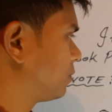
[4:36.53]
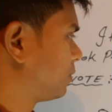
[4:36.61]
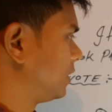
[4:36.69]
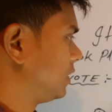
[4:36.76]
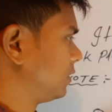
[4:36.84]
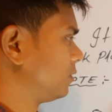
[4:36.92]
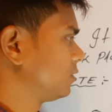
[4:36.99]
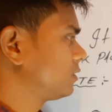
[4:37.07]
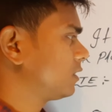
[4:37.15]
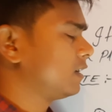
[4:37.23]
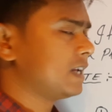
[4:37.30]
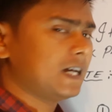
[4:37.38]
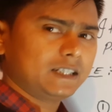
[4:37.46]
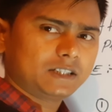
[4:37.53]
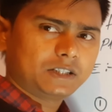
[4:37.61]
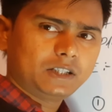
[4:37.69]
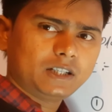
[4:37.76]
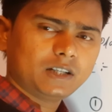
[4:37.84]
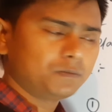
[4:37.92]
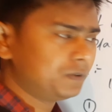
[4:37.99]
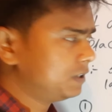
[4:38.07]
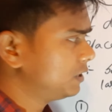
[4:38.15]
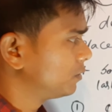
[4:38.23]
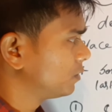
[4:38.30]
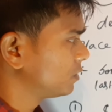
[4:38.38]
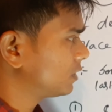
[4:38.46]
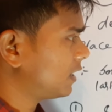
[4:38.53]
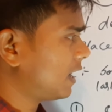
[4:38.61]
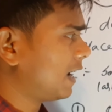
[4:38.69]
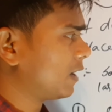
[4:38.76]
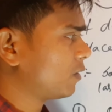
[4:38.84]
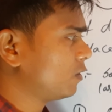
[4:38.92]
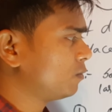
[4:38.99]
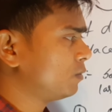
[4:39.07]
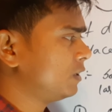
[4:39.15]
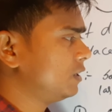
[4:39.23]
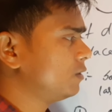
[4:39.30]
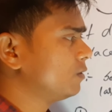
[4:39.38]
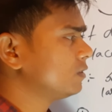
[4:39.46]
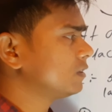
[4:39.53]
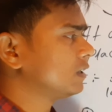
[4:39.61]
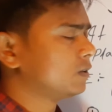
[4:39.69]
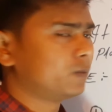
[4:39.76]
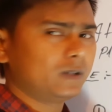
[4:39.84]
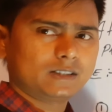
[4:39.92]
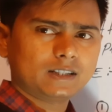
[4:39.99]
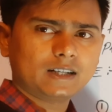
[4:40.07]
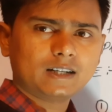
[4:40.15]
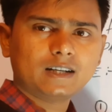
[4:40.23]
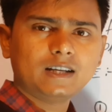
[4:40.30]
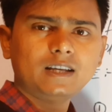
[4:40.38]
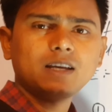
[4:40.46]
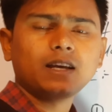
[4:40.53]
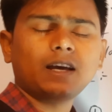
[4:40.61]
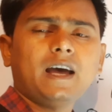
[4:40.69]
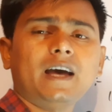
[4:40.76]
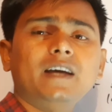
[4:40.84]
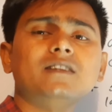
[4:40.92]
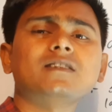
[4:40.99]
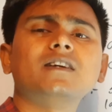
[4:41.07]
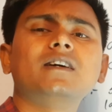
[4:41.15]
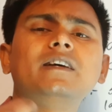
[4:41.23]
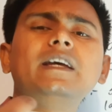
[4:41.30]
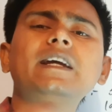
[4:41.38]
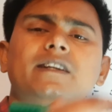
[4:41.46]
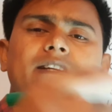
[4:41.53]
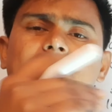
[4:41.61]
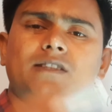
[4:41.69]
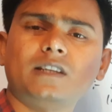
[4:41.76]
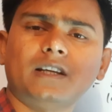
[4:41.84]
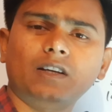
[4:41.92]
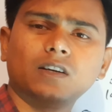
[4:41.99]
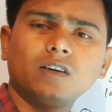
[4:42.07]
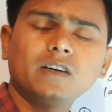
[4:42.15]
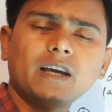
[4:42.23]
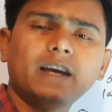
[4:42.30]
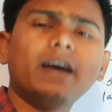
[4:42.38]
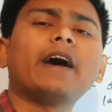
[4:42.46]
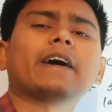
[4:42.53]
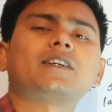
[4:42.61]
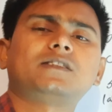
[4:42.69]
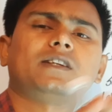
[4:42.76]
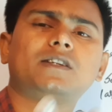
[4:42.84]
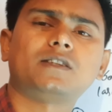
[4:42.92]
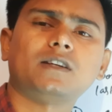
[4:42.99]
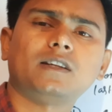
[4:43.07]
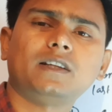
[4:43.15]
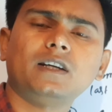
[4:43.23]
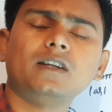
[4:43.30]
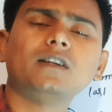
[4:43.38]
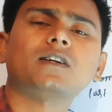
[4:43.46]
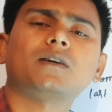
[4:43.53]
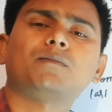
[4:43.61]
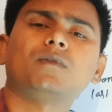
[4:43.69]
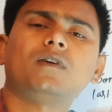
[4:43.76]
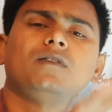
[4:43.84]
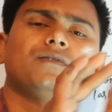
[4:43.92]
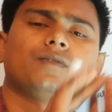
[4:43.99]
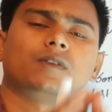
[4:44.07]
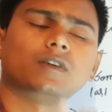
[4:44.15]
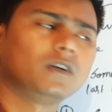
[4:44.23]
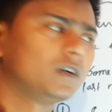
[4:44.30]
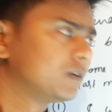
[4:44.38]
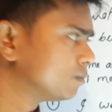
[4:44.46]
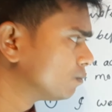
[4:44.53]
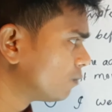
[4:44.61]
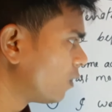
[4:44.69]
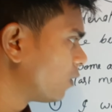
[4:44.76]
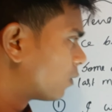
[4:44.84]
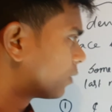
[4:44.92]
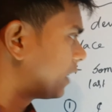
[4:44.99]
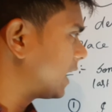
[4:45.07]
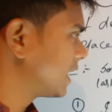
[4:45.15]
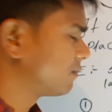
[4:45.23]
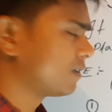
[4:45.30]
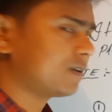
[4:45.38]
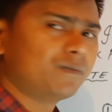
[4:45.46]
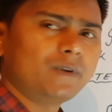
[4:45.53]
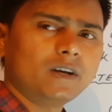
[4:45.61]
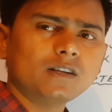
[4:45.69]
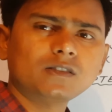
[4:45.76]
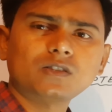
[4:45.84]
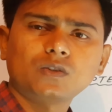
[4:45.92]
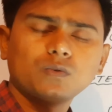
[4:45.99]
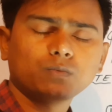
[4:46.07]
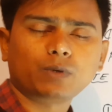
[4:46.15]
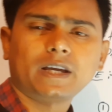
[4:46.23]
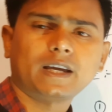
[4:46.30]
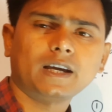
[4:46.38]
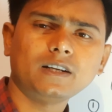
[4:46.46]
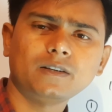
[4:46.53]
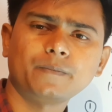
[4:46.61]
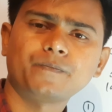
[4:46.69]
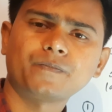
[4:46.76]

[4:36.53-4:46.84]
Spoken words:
we use, last year we use, ago we use, recently, and etc. okay, etc. There are a couple of more adverbials we can